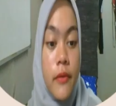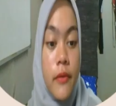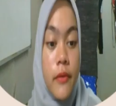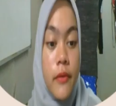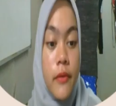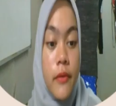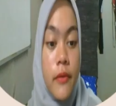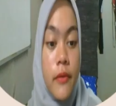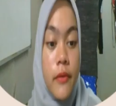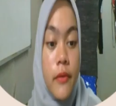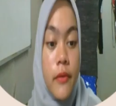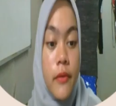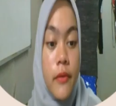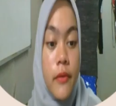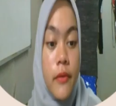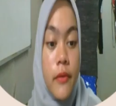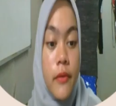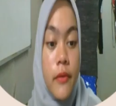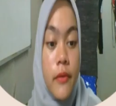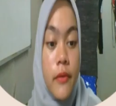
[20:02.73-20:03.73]
All right.
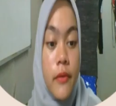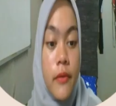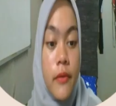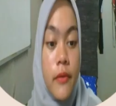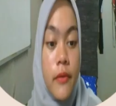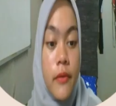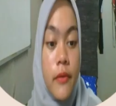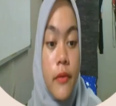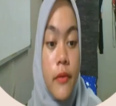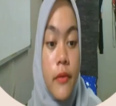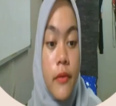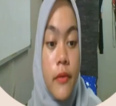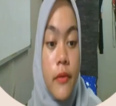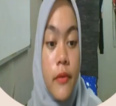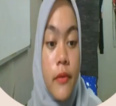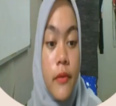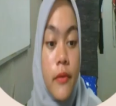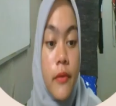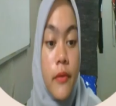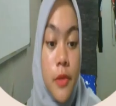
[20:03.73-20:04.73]
The first
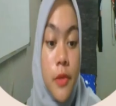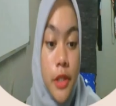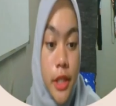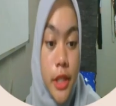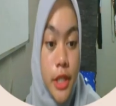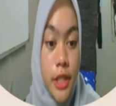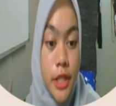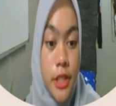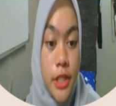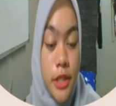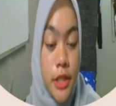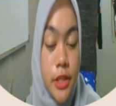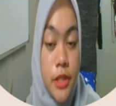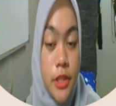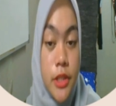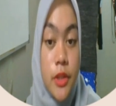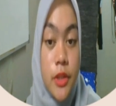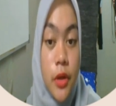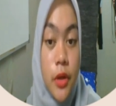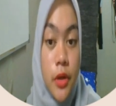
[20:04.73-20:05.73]
implications
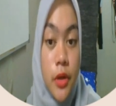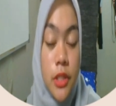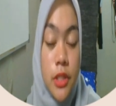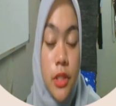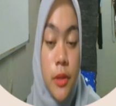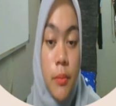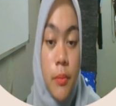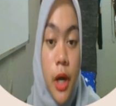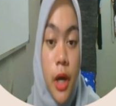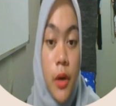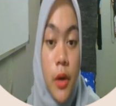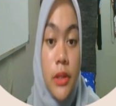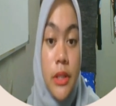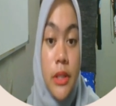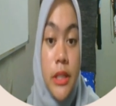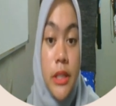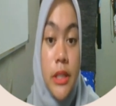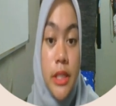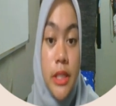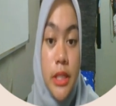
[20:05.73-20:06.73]
talks about
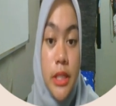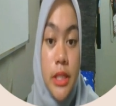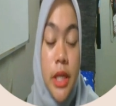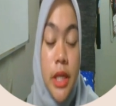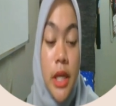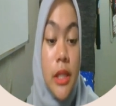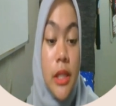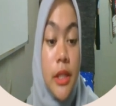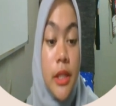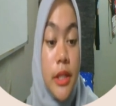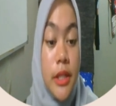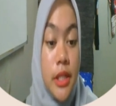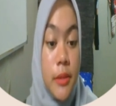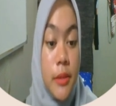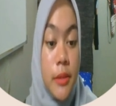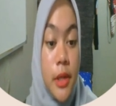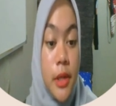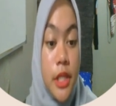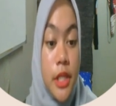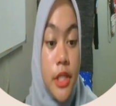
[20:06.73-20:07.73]
teaching and learning
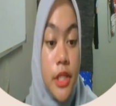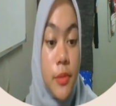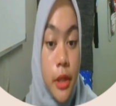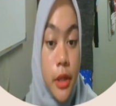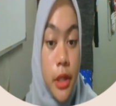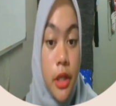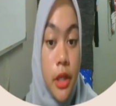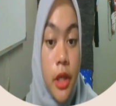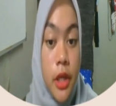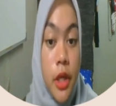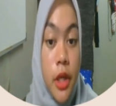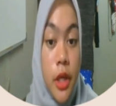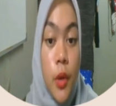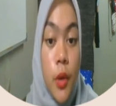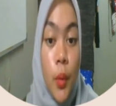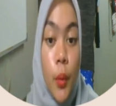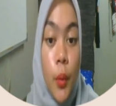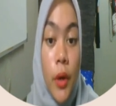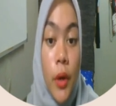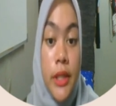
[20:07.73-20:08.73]
management, where
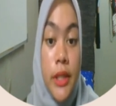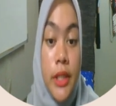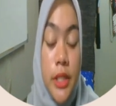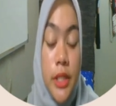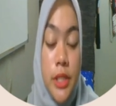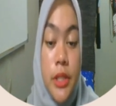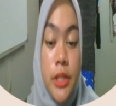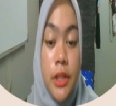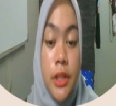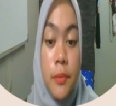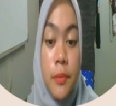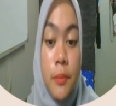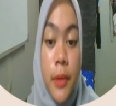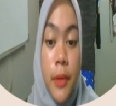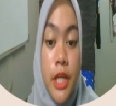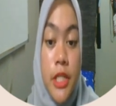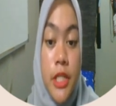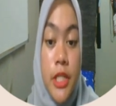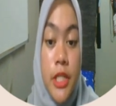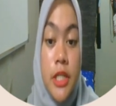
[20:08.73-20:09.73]
teacher
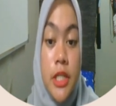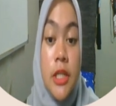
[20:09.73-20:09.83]
must